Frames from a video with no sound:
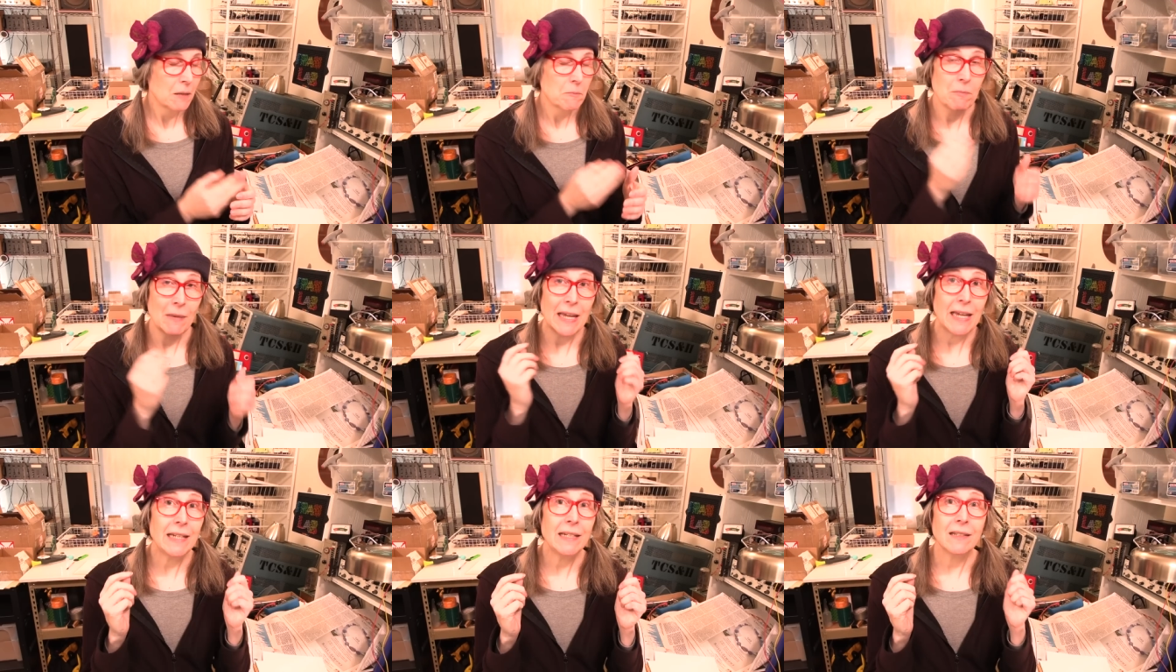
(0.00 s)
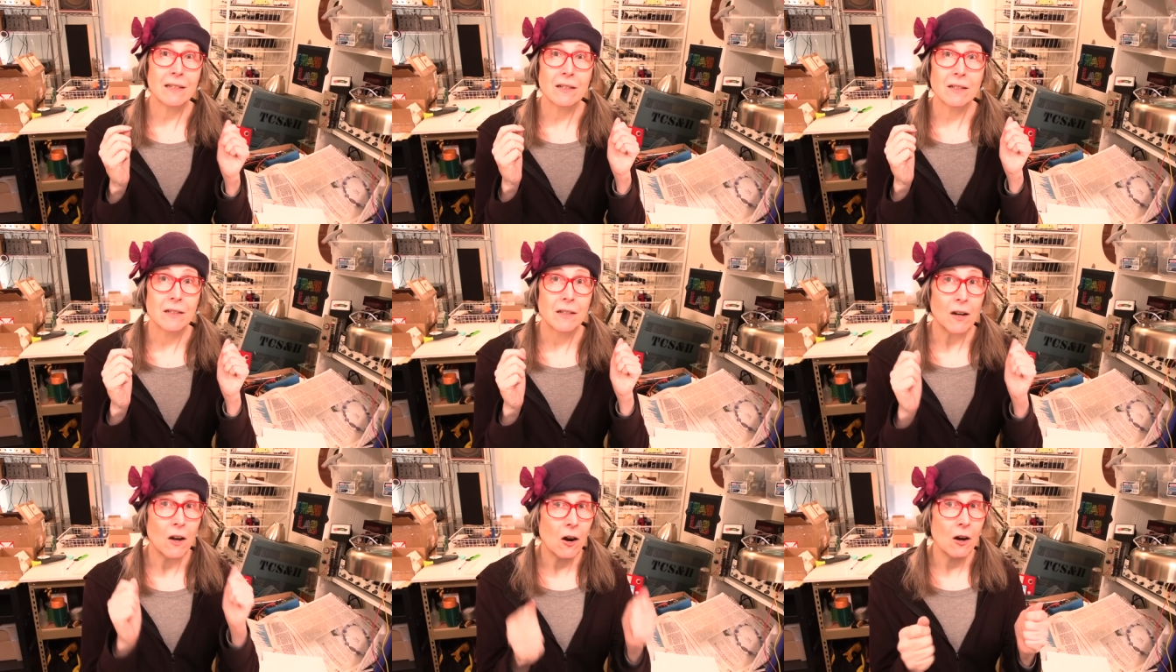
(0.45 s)
made
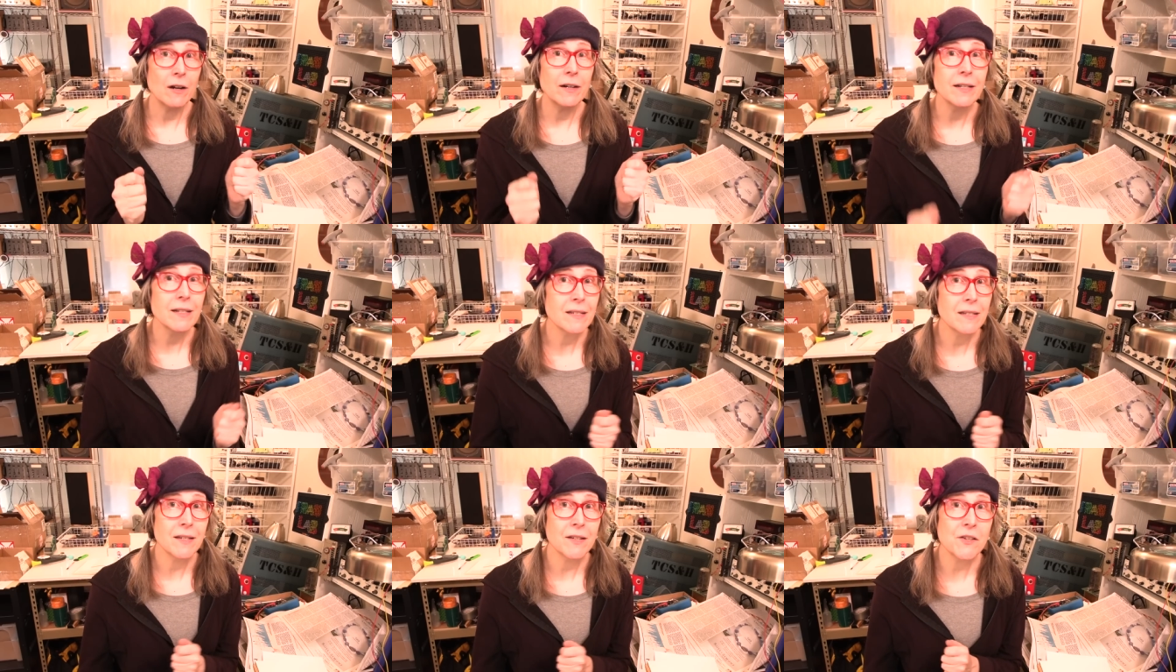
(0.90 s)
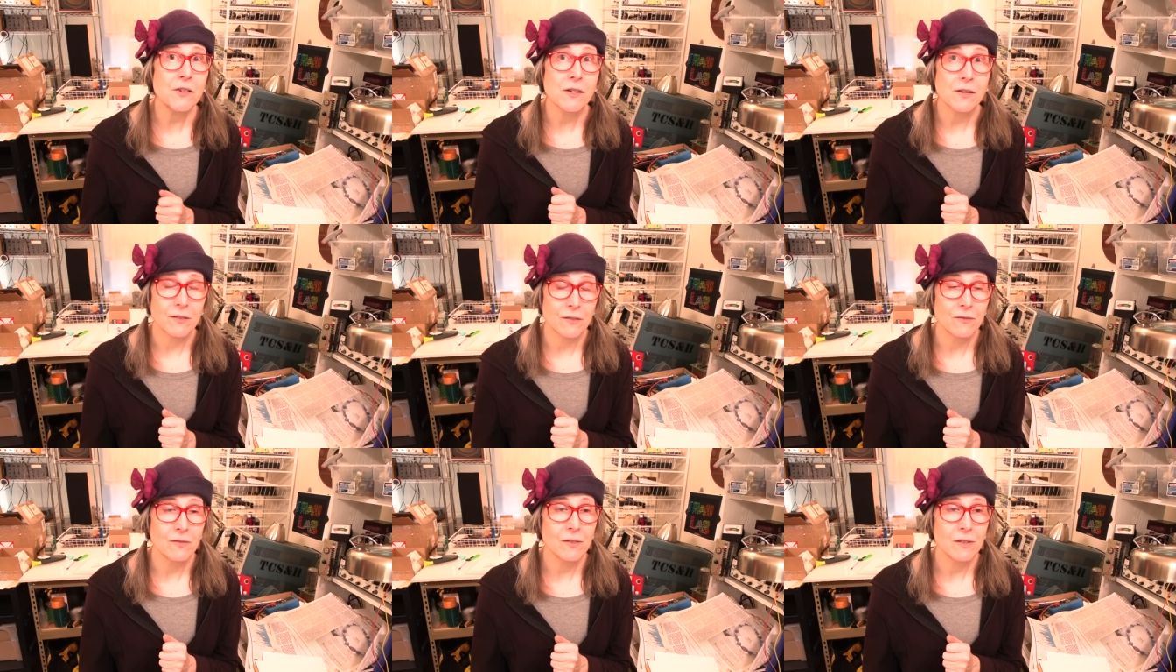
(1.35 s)
hard
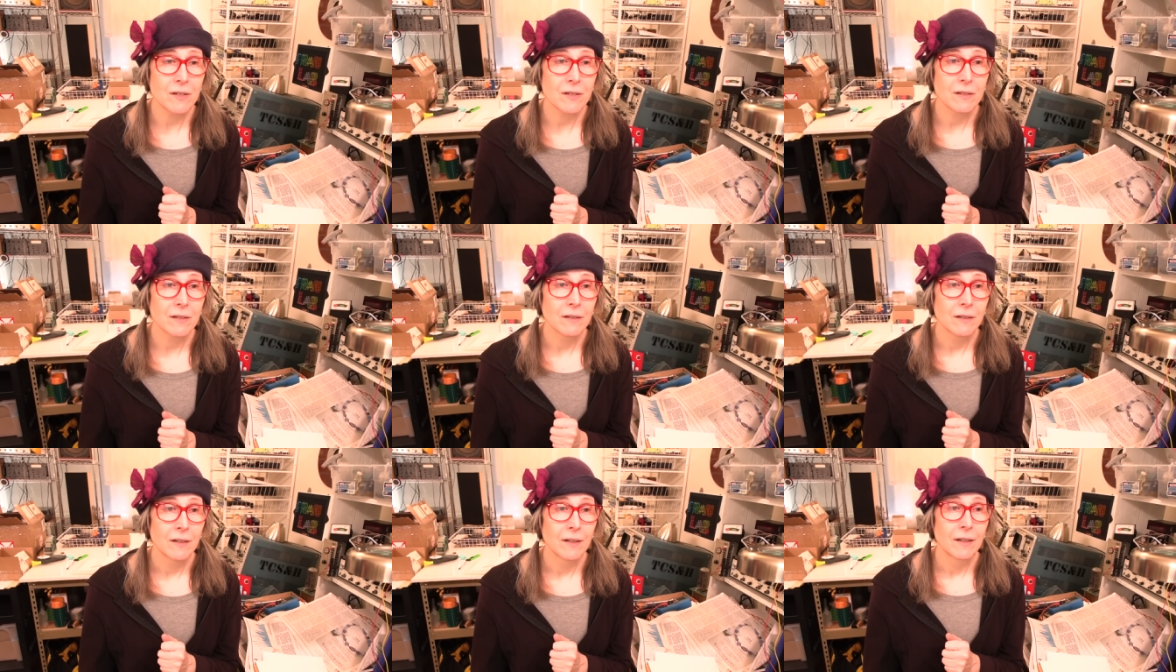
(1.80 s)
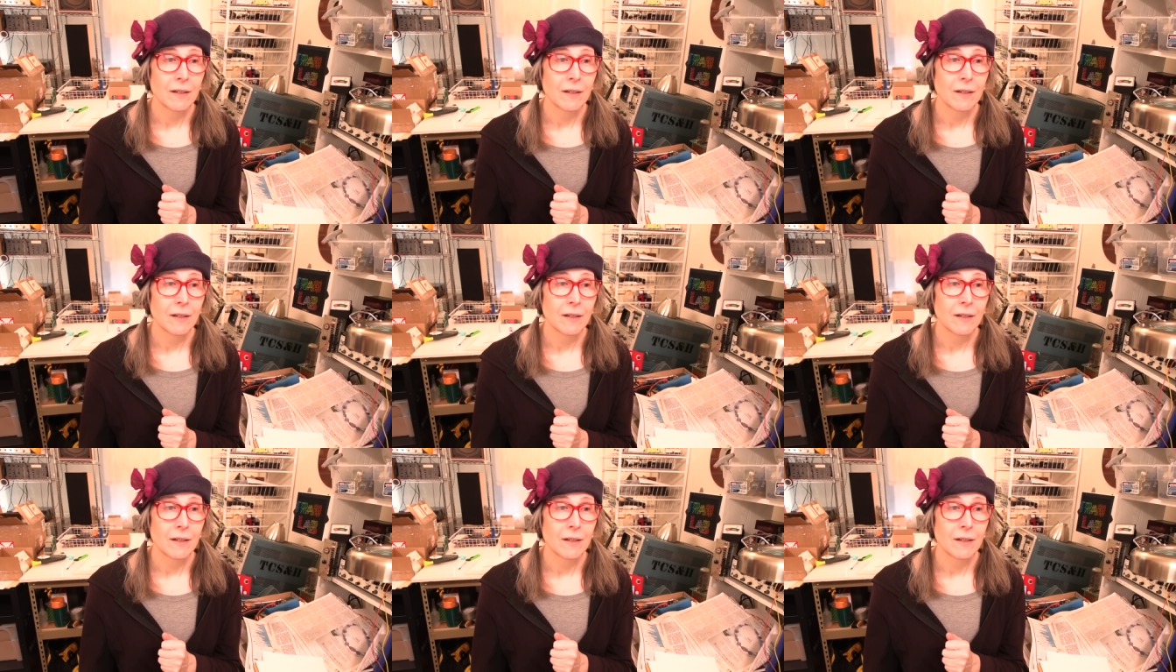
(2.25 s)
decisions